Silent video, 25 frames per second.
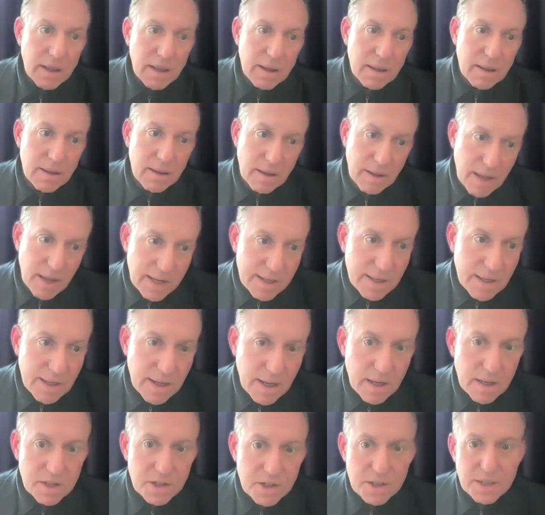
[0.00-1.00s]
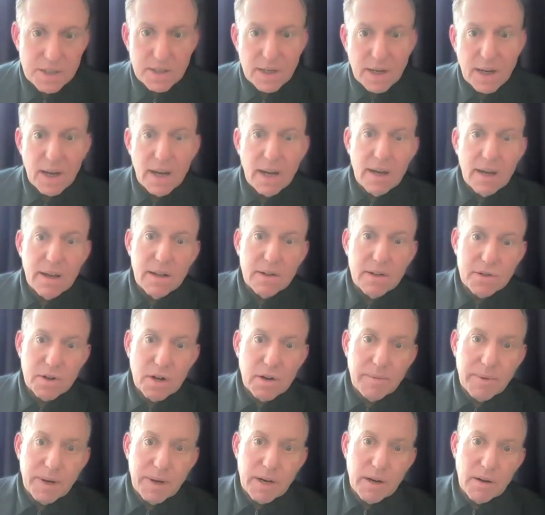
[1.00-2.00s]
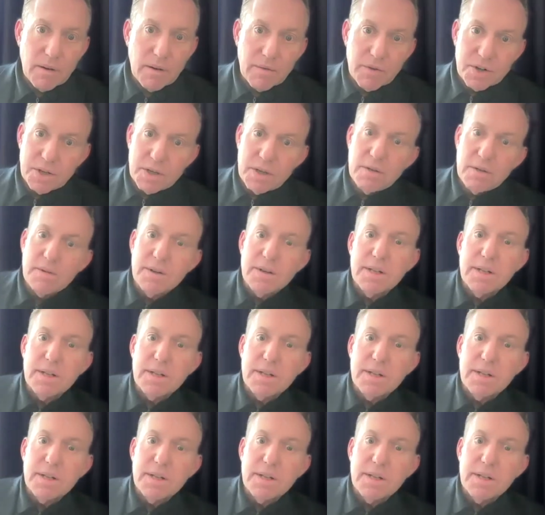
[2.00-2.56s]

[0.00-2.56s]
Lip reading: The last thing I'll just say, and I'll turn it back over to you,